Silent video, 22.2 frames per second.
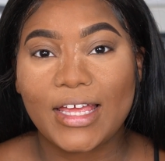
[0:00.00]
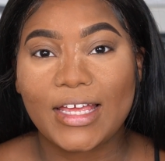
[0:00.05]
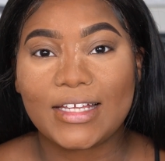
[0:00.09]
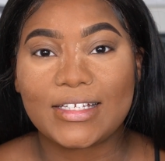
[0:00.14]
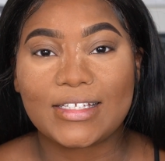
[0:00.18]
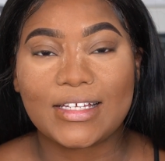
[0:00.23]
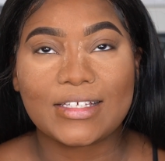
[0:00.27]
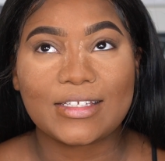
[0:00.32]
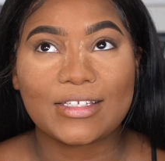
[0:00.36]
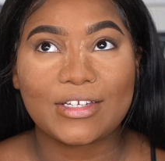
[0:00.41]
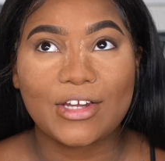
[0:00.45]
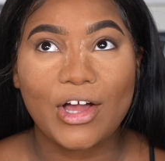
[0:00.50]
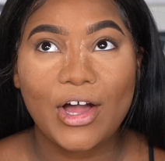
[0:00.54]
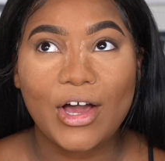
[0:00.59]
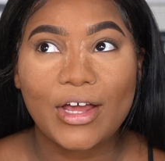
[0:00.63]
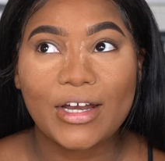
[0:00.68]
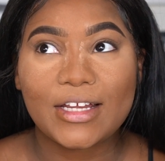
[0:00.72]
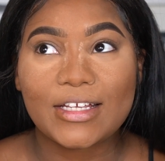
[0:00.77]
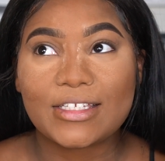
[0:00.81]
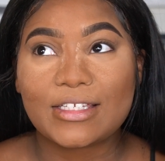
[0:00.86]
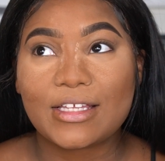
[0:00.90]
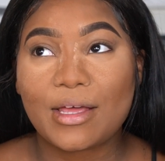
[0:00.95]
It says
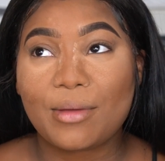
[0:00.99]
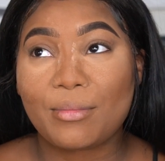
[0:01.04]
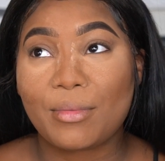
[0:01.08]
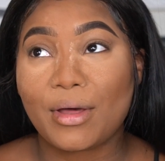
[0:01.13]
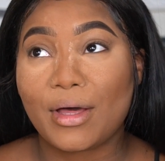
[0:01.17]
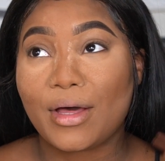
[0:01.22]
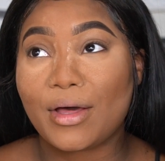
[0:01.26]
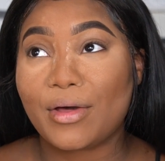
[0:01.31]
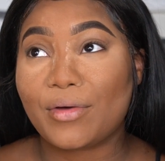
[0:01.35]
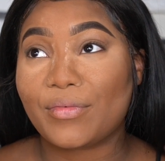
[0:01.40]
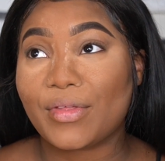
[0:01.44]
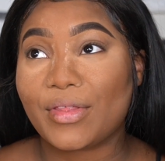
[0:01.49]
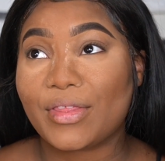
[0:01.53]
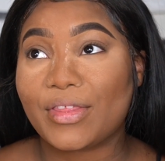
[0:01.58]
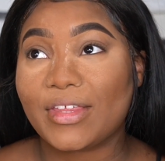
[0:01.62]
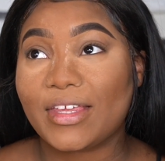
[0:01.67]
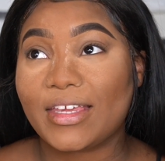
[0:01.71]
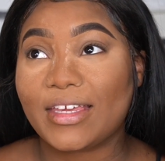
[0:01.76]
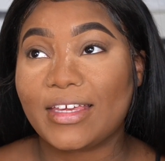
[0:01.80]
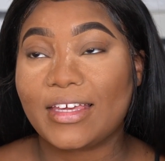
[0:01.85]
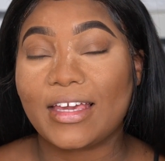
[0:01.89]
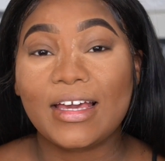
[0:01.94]
Naughty. Some of
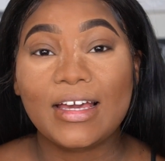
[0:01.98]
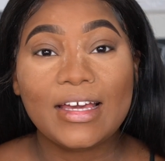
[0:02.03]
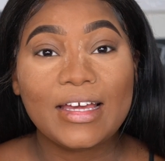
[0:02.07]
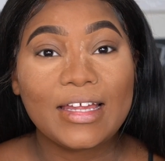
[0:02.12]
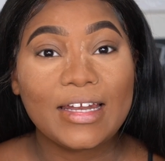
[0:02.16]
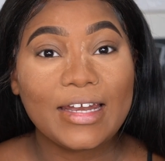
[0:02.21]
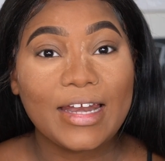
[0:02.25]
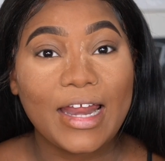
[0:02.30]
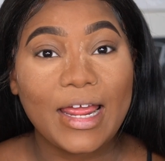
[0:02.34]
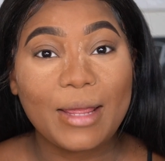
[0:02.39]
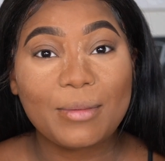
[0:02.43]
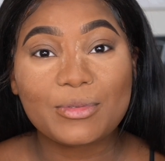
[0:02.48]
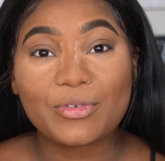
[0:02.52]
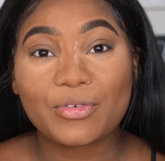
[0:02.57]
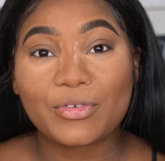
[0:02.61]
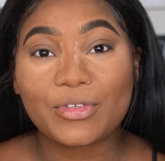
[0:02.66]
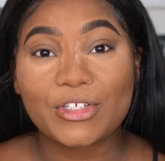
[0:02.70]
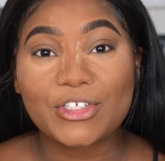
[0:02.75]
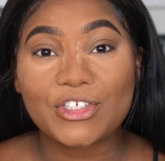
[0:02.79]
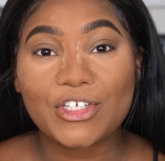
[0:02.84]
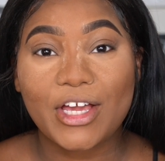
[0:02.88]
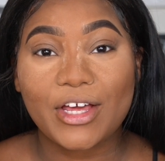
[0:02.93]
the names for
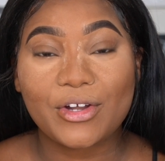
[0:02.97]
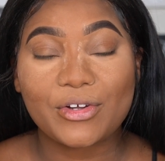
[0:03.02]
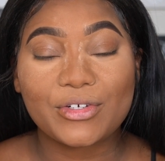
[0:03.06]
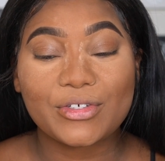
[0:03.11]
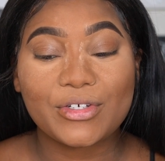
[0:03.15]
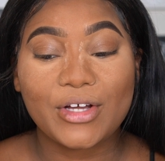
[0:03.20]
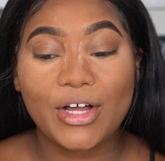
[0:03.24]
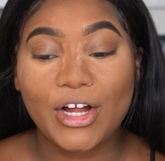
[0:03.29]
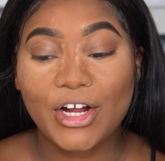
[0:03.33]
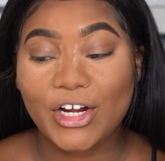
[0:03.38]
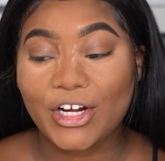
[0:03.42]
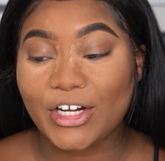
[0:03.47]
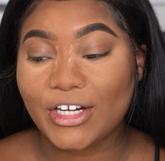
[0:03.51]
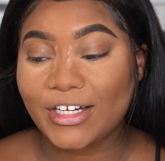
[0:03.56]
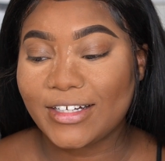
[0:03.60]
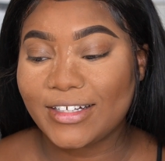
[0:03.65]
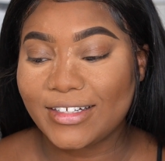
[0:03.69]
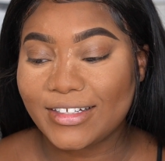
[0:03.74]
the shadow are